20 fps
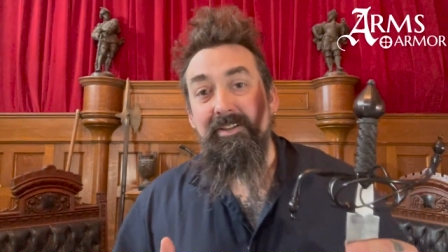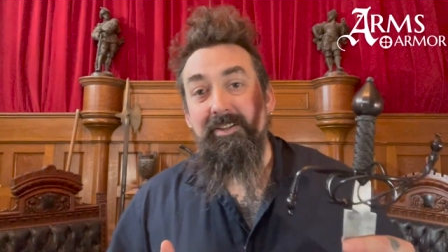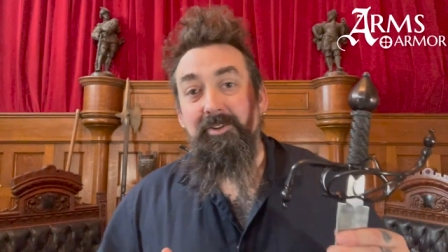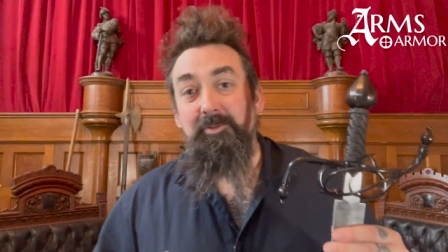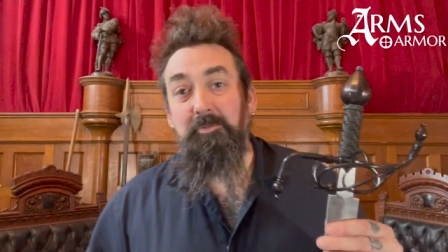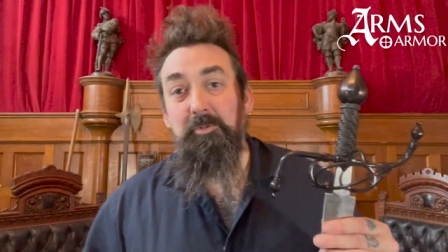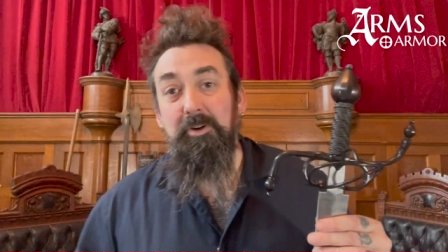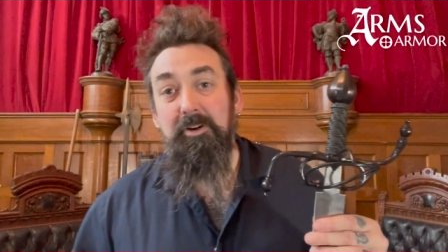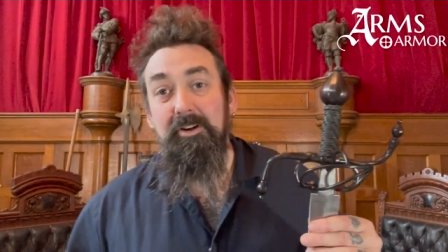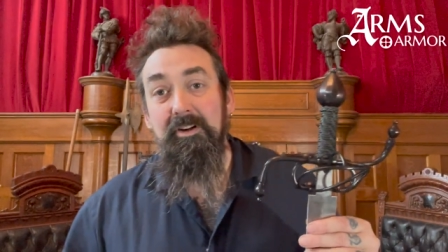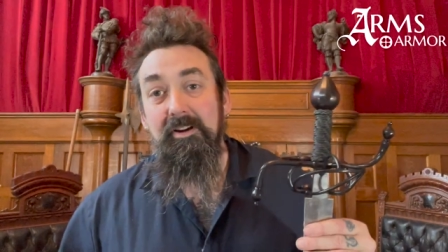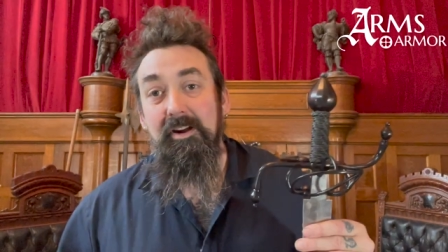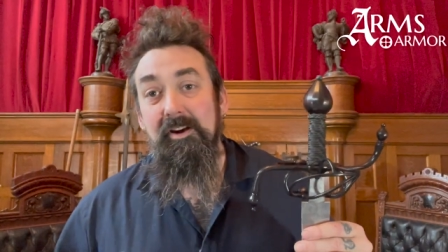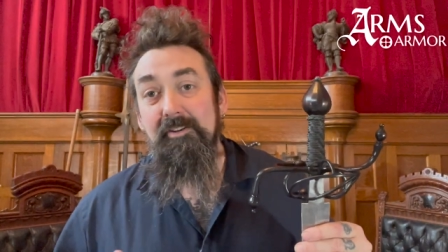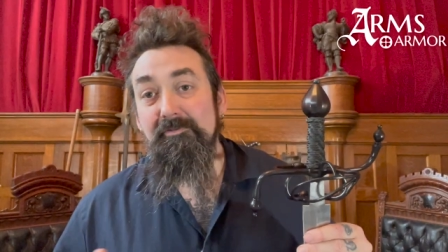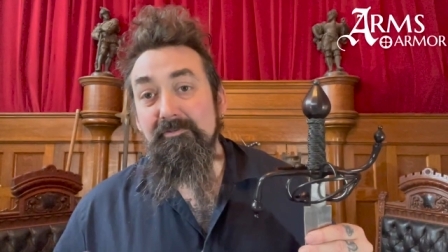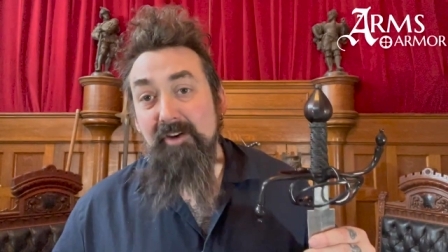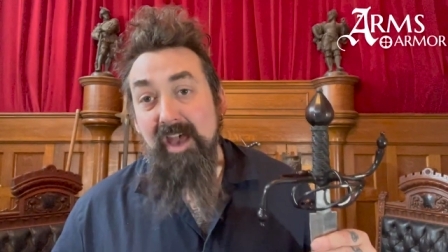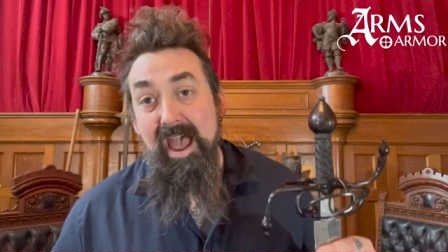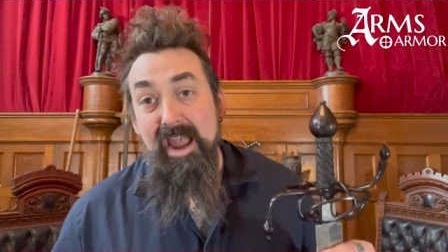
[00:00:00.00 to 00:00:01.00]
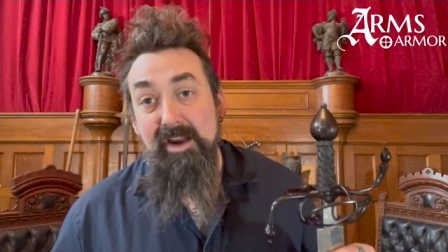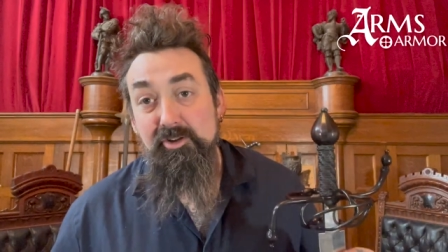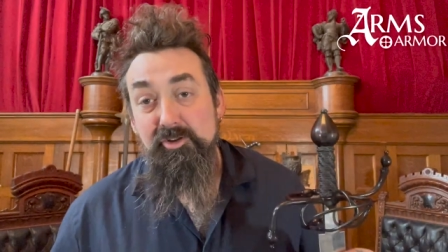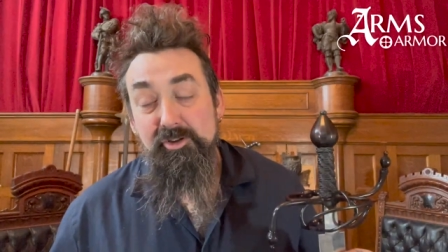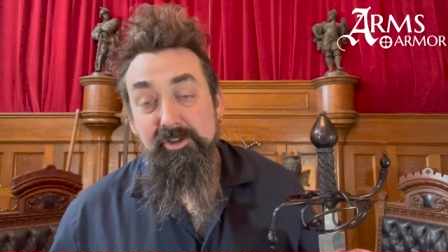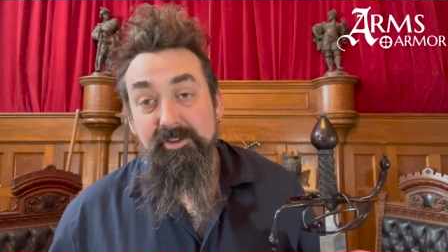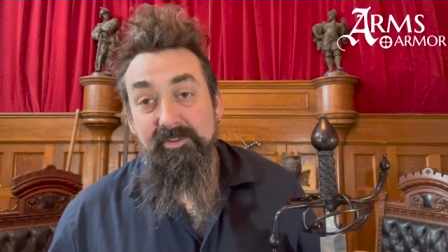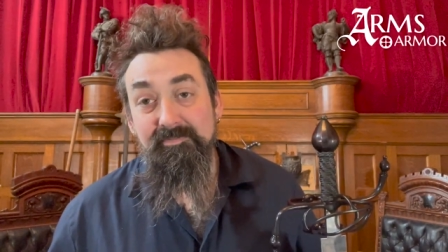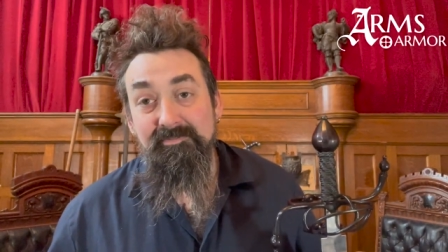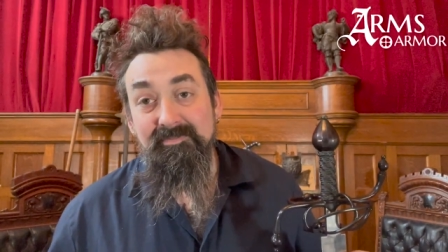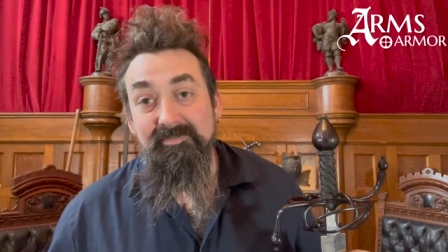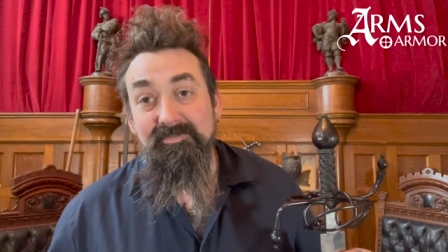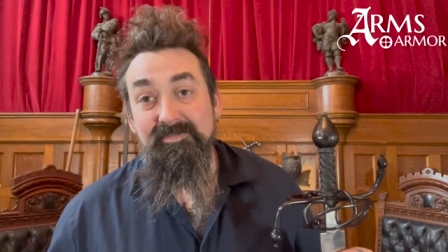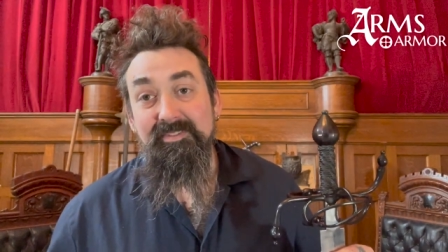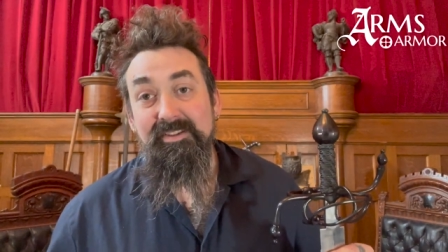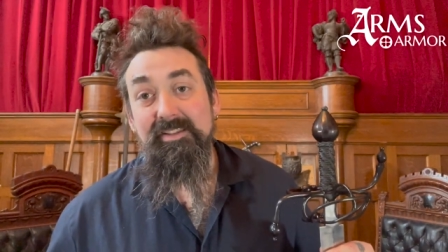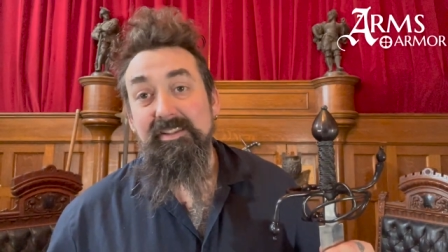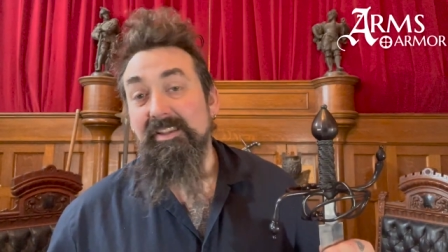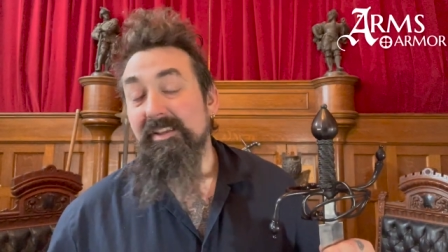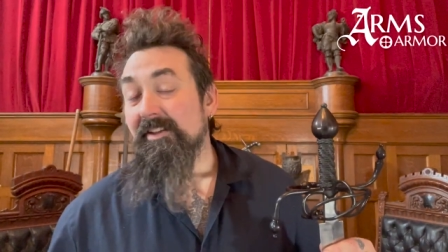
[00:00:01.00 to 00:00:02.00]
were a faction
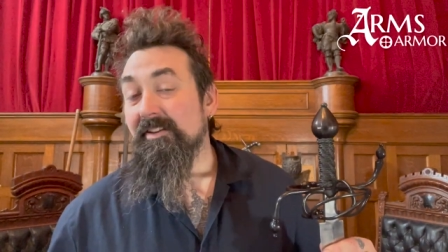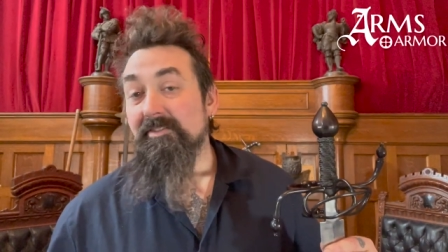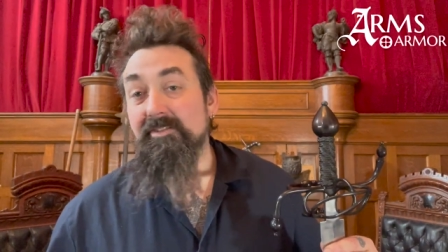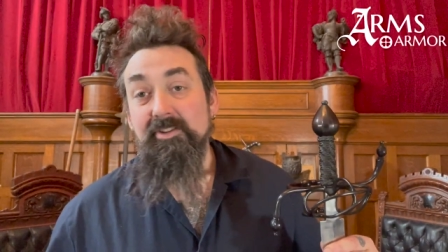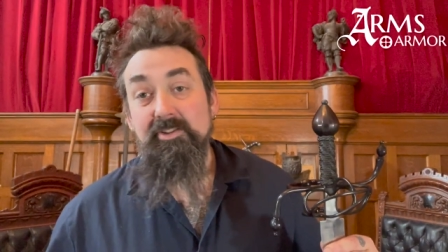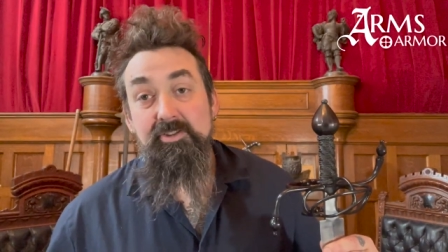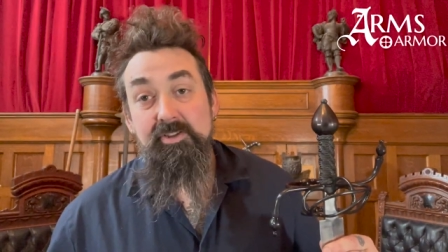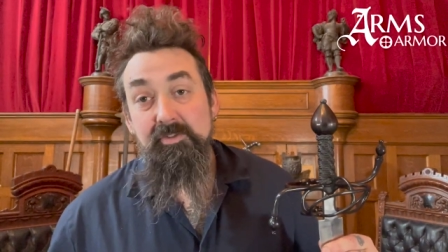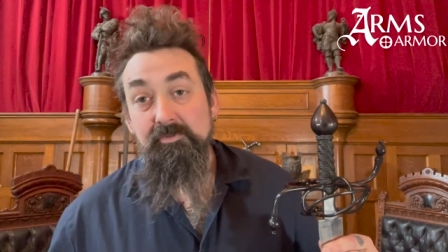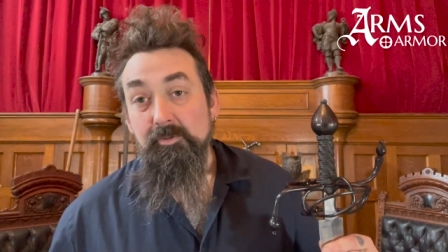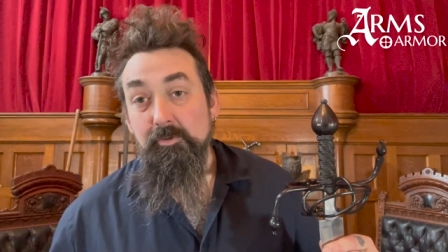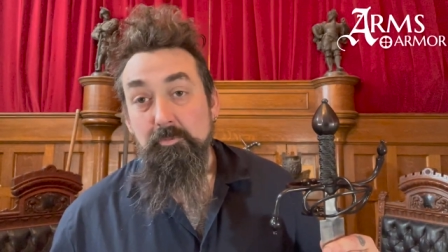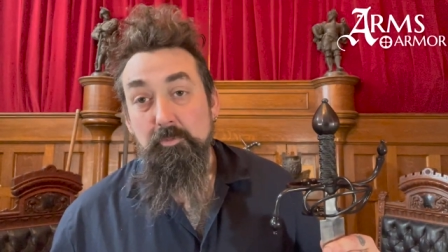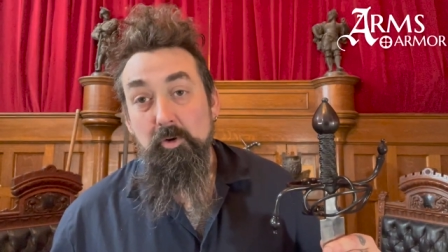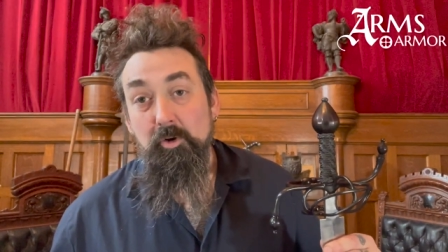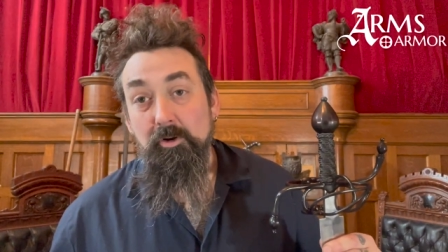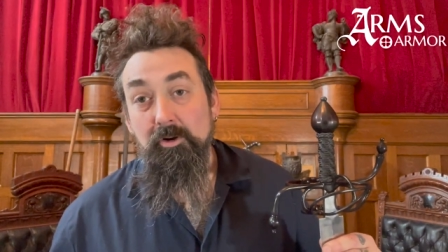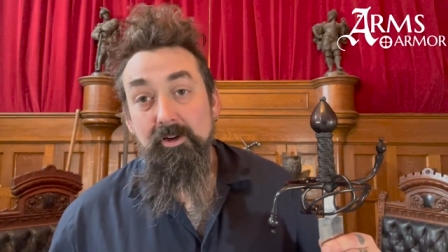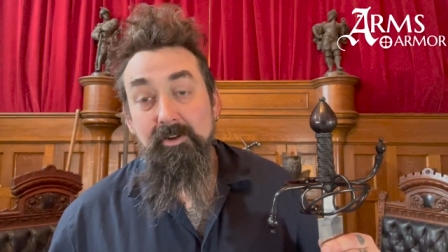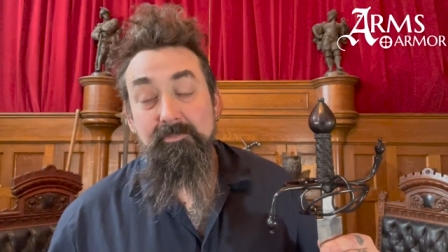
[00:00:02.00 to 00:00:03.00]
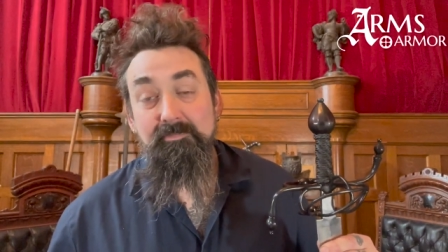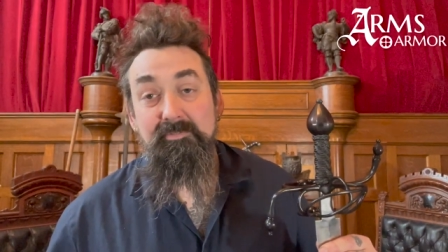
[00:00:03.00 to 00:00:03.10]
in the English Civil War